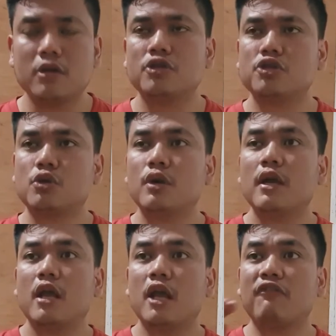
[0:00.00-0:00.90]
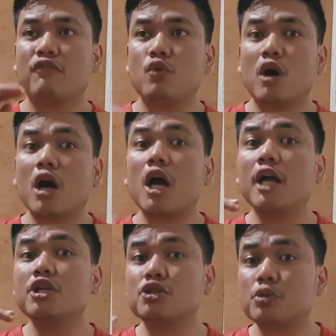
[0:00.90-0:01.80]
So if you are
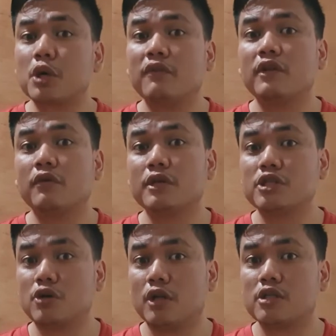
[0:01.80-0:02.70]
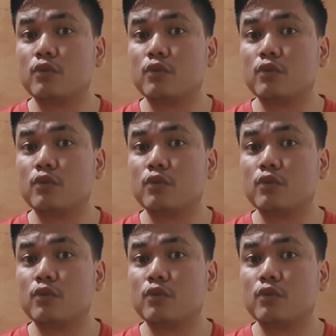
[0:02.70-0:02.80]
unsure of the results